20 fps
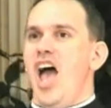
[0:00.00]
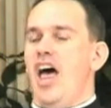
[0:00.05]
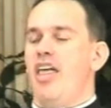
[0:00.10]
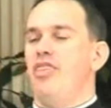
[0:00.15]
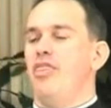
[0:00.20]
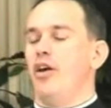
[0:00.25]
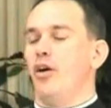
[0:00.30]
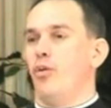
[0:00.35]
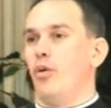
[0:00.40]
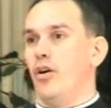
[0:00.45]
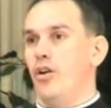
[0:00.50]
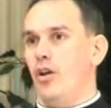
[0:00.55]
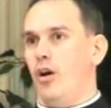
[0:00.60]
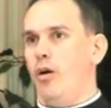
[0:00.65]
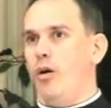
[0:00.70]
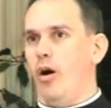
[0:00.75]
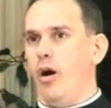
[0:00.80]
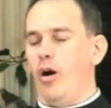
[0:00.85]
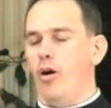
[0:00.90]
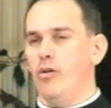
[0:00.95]
and there were
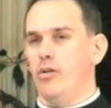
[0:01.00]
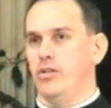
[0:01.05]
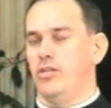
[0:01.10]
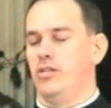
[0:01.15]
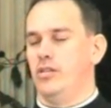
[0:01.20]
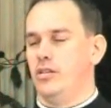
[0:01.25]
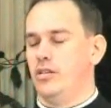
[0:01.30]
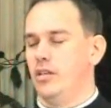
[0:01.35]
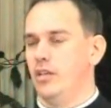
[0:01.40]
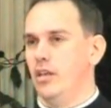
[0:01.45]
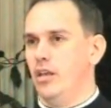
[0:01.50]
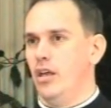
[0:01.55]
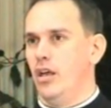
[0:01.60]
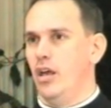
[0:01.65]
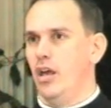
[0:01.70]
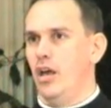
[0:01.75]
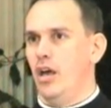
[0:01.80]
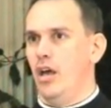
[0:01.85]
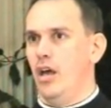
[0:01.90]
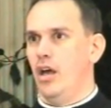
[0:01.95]
no hosts.
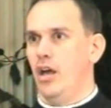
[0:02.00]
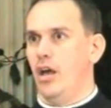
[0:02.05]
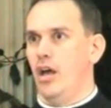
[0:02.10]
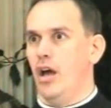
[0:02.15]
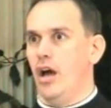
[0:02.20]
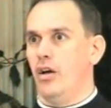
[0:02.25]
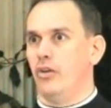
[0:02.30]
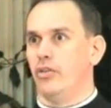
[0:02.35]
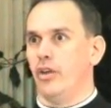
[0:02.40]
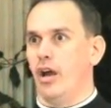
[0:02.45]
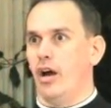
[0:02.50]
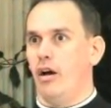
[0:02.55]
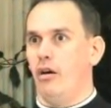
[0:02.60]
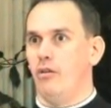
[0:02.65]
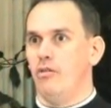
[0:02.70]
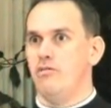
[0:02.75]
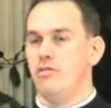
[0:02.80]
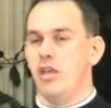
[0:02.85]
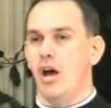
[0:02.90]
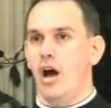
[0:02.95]
I was like,
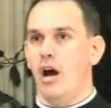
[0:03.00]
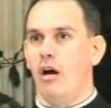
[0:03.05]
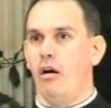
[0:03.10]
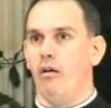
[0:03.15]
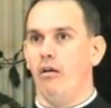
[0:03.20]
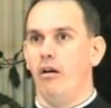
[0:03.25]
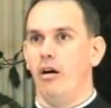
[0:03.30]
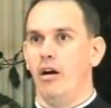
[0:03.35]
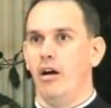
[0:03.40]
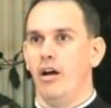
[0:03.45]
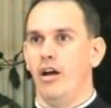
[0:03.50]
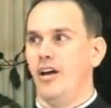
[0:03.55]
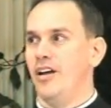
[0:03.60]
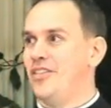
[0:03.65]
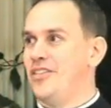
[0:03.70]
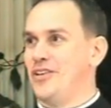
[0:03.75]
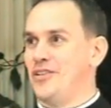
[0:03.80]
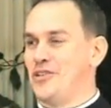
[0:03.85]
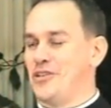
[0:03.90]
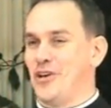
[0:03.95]
oh no.
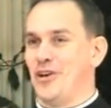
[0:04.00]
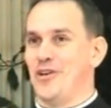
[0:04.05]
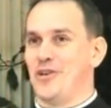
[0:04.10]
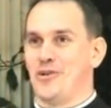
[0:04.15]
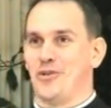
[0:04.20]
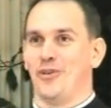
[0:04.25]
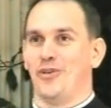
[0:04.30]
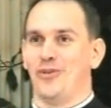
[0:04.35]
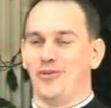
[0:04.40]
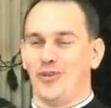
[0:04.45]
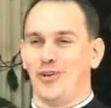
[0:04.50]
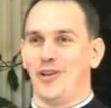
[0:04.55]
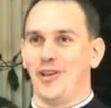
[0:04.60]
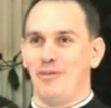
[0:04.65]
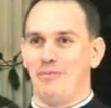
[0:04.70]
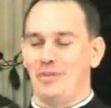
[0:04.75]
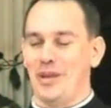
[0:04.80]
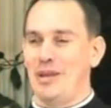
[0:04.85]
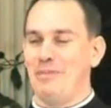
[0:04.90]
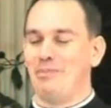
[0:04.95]
The church was
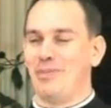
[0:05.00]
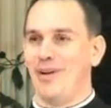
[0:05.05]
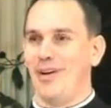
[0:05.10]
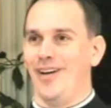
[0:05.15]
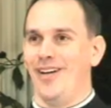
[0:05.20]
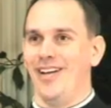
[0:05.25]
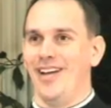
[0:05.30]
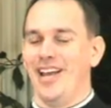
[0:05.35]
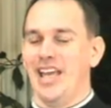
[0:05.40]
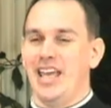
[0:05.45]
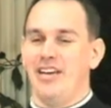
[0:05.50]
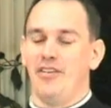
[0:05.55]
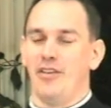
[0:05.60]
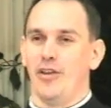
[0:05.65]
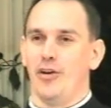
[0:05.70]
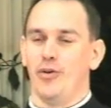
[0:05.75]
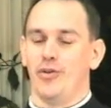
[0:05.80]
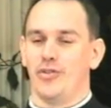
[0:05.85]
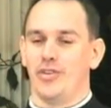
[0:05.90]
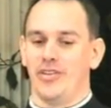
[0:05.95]
full of people.
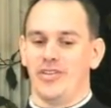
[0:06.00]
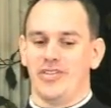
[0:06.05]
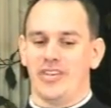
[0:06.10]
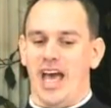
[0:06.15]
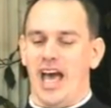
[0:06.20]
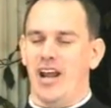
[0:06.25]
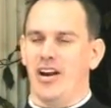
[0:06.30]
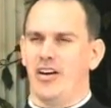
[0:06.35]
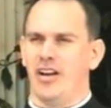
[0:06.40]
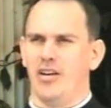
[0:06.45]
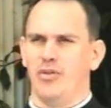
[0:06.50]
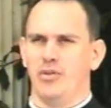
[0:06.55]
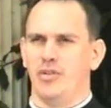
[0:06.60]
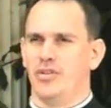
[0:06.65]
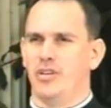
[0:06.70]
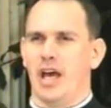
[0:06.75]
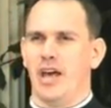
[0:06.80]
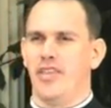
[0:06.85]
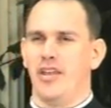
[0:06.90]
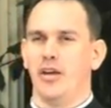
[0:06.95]
Even though it was a Saturday, it
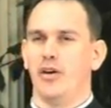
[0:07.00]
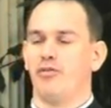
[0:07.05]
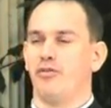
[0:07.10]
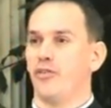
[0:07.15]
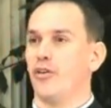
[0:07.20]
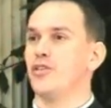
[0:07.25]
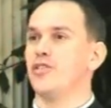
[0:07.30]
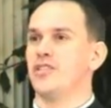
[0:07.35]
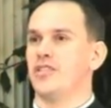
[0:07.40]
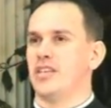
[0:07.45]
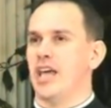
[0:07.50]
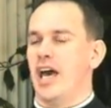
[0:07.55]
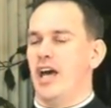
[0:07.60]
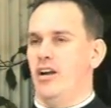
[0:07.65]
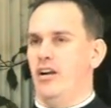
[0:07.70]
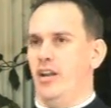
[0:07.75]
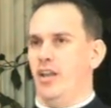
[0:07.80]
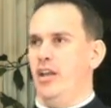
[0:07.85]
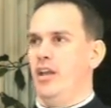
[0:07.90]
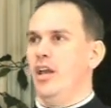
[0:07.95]
was, I think, a first
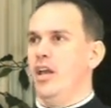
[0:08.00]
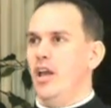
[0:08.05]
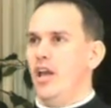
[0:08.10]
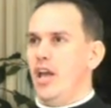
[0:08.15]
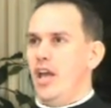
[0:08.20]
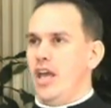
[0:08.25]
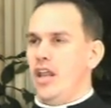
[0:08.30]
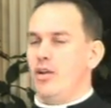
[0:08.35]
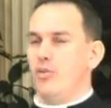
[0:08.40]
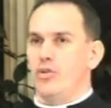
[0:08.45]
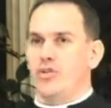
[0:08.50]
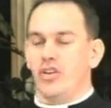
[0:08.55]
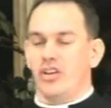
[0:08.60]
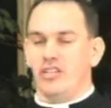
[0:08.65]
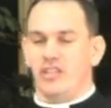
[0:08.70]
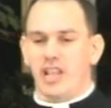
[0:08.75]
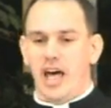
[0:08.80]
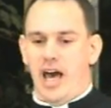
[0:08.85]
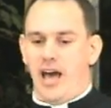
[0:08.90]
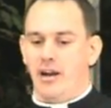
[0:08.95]
Saturday, and it was
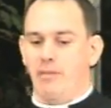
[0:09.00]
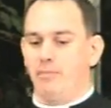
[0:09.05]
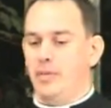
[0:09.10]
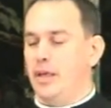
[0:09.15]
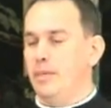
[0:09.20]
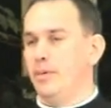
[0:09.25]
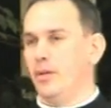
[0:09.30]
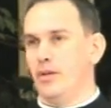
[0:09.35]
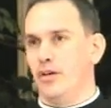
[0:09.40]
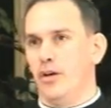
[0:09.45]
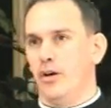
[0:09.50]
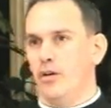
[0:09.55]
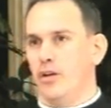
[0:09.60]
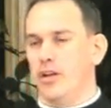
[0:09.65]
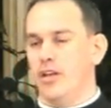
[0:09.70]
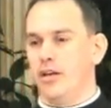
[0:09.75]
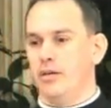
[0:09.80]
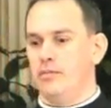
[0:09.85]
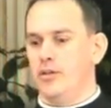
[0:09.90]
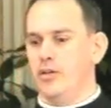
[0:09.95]
a lot of people to go
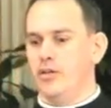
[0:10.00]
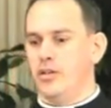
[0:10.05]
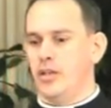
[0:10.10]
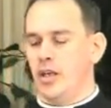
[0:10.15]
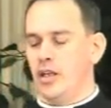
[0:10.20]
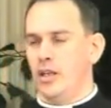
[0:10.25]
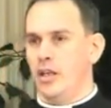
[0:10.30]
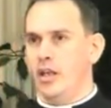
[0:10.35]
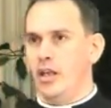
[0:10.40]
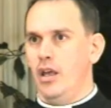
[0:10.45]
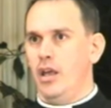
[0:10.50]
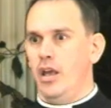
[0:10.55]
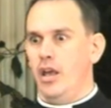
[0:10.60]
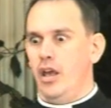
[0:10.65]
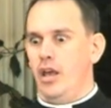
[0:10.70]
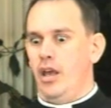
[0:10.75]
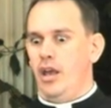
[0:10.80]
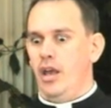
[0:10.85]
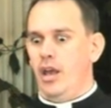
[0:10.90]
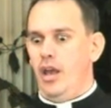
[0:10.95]
to communion.
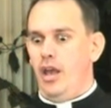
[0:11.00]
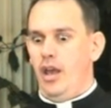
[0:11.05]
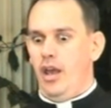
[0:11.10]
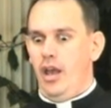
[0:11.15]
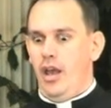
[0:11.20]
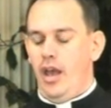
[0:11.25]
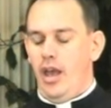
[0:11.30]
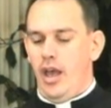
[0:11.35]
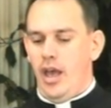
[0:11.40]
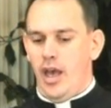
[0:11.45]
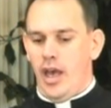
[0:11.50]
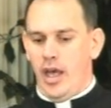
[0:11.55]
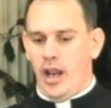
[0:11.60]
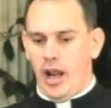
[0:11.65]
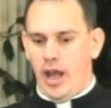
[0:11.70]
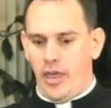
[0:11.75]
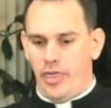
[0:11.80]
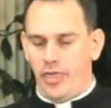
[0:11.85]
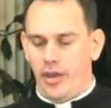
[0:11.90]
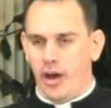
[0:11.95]

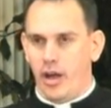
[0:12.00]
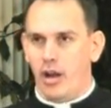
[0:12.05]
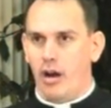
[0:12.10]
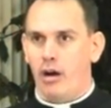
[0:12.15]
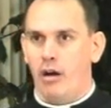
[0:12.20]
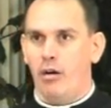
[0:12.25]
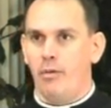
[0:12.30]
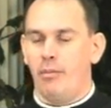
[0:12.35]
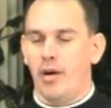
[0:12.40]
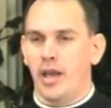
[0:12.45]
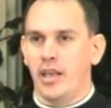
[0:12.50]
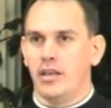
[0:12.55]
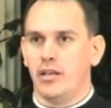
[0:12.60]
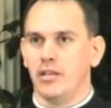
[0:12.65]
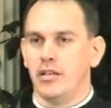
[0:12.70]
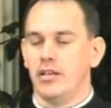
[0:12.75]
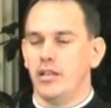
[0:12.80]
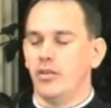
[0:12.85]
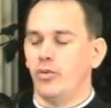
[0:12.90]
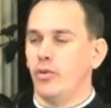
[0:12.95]
And I thought, oh my
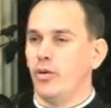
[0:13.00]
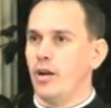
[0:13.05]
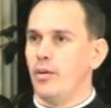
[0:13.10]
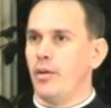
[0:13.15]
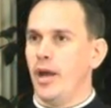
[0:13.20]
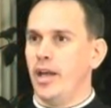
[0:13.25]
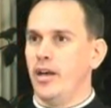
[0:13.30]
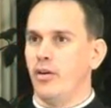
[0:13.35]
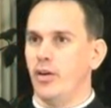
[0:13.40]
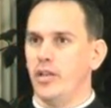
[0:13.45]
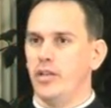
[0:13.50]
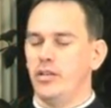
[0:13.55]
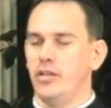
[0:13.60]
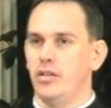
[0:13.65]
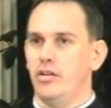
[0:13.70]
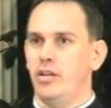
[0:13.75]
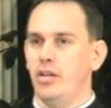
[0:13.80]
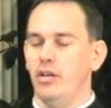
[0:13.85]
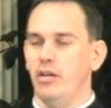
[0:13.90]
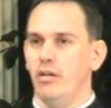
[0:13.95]
goodness, what am I going
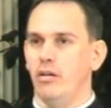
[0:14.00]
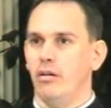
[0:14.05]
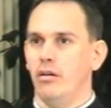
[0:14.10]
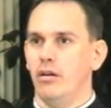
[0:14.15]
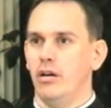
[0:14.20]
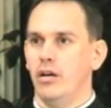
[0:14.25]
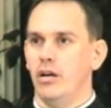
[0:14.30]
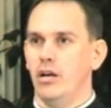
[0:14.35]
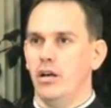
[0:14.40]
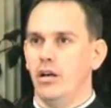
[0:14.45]
to do?